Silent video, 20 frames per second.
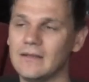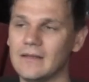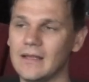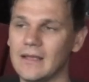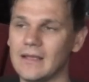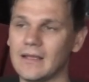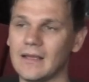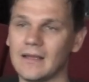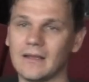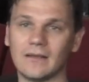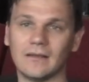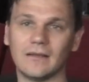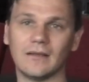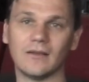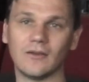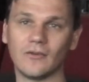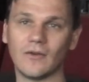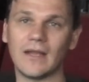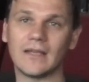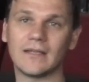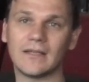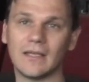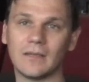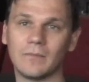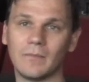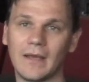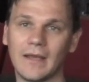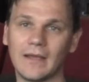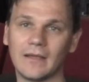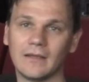They get a great
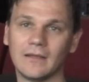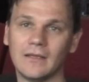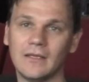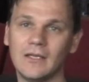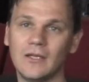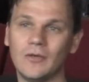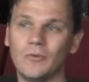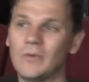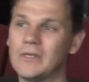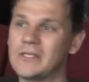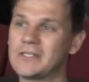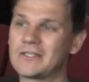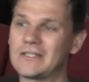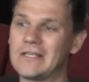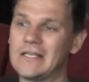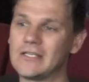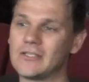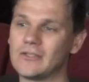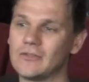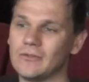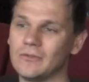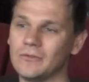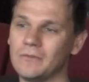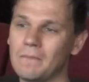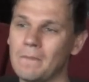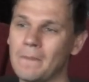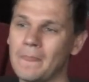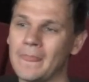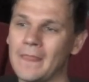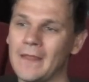kickback. We just need to
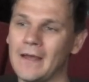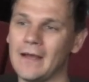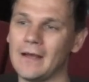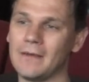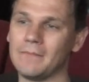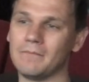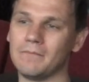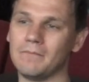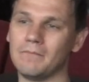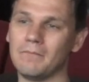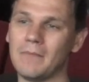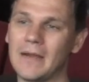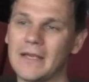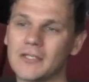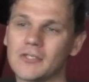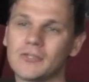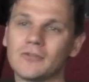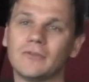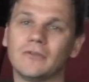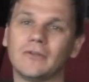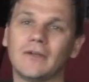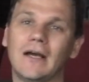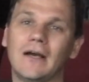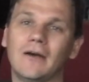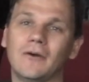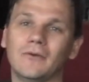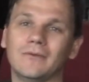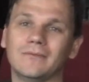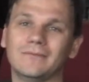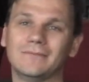make sure
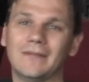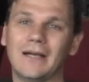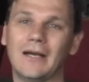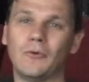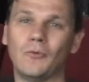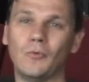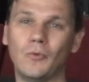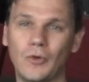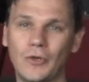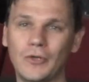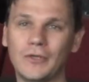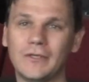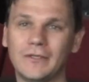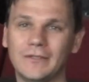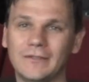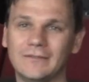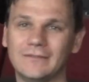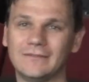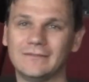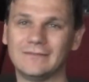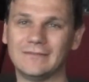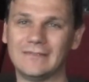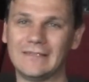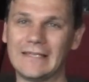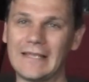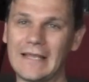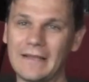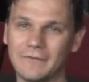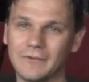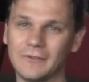our work
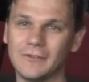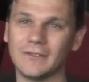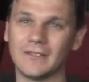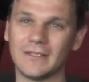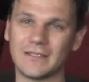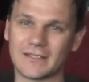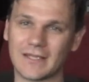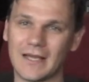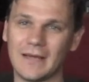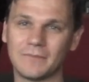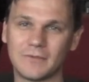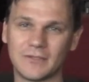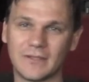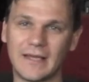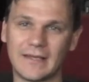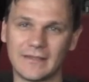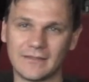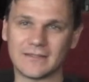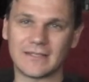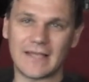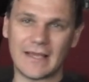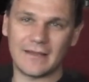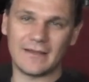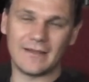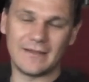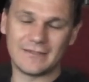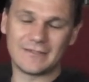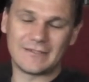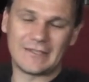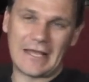level is up to that
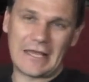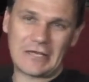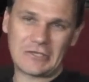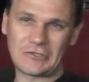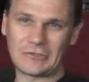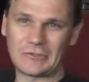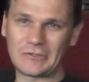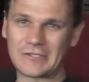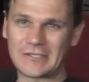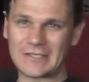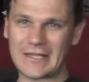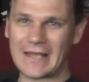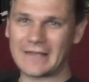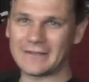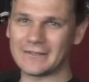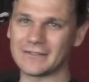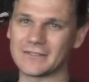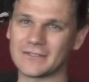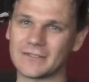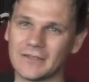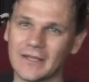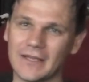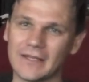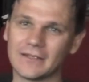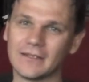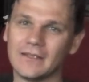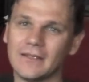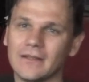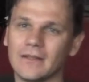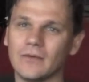international standard, so that
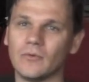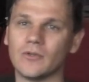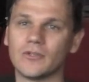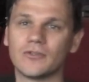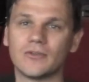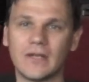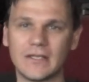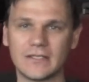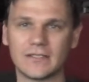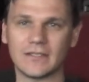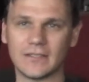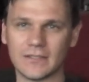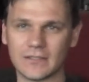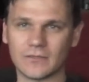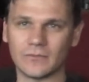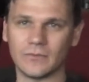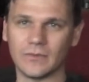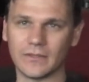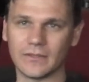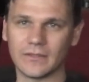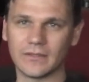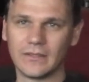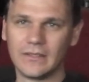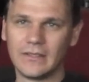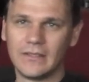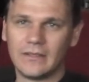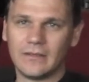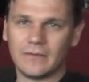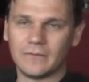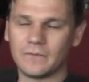they would trust us with
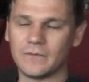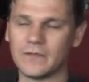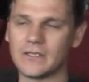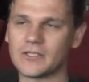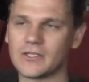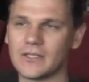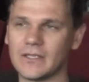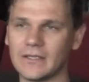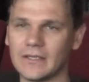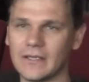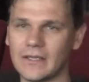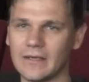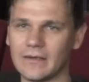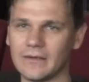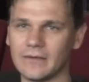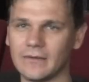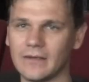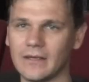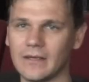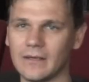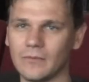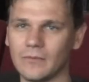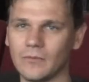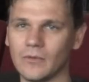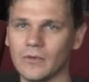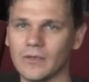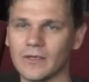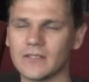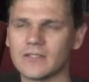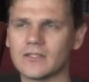finishing their
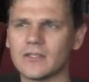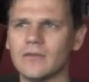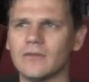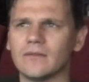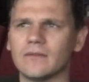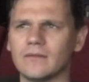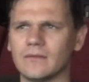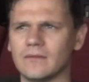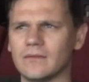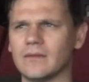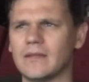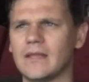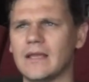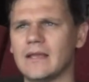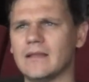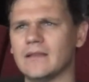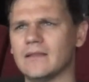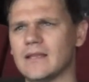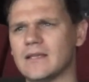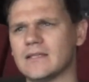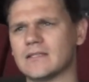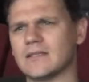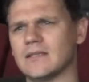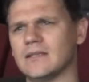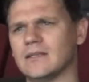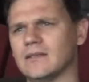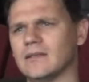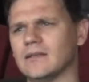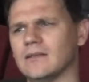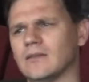work. And so there's
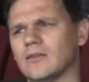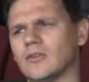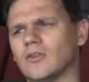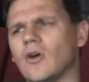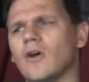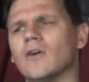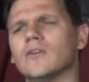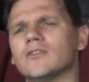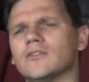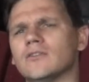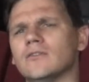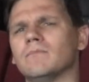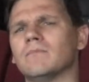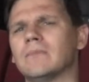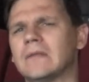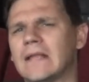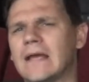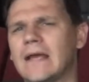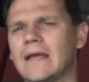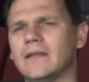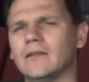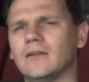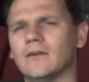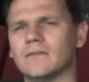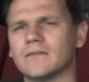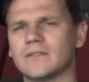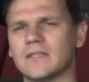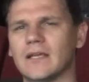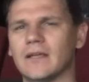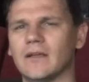a long-term plan
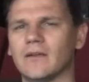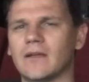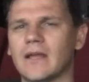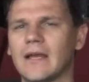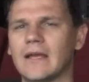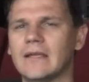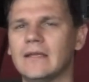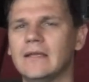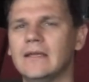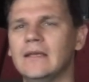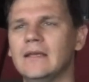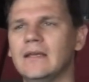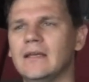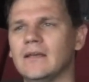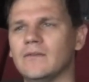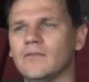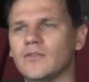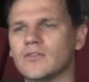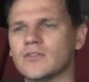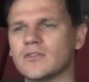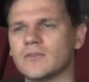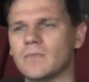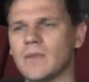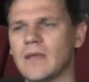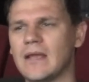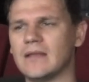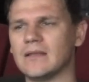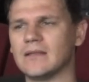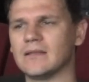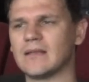of saying, okay, if you
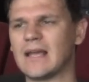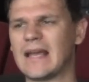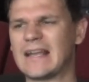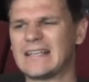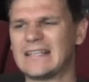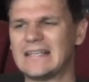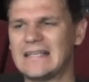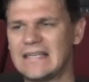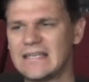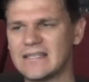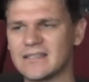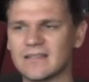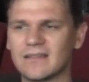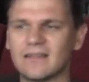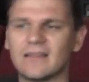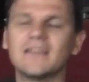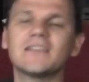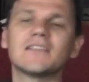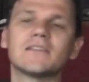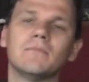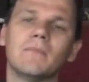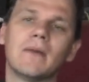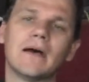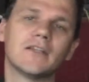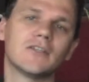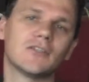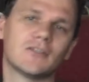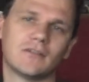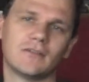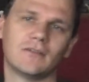spend at least this
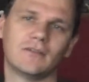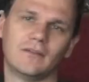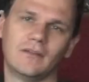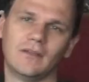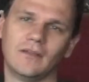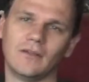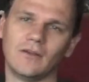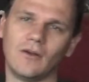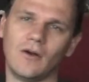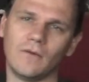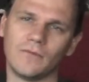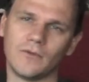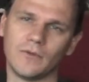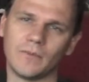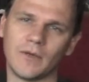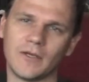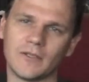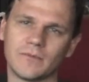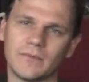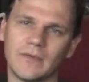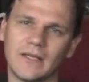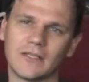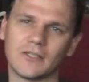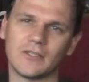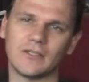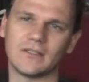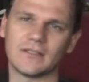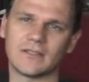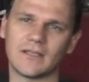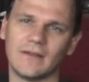much of your
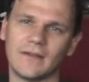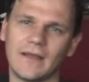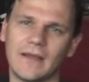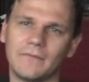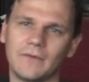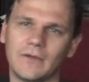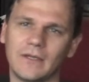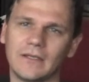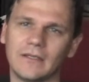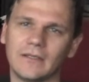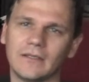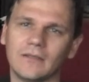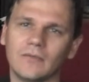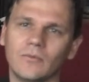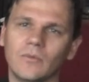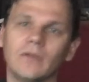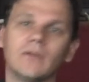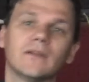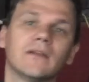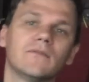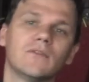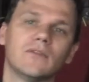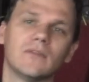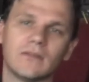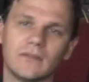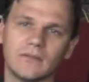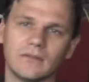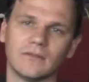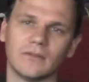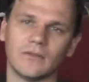post-production in South Africa, we'll give you
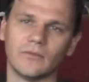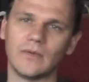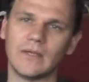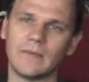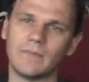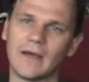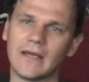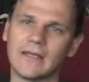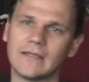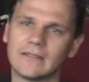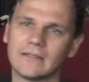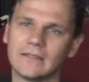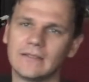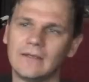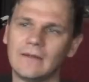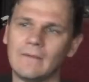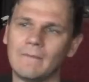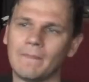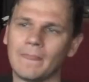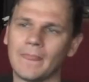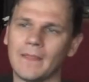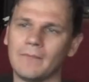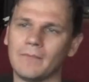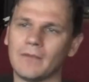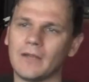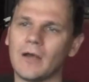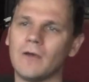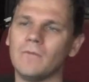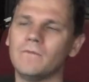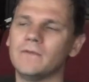the rebate.
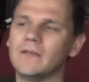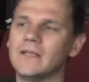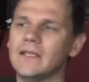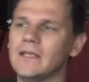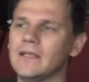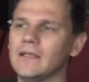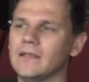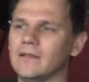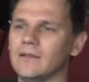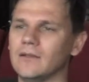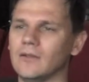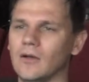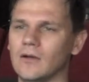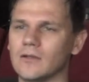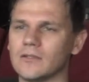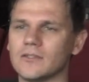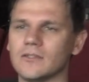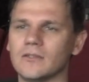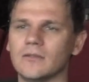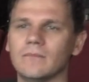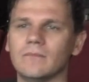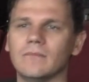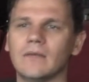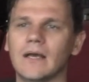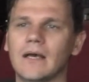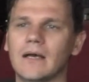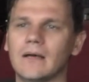But hopefully long-term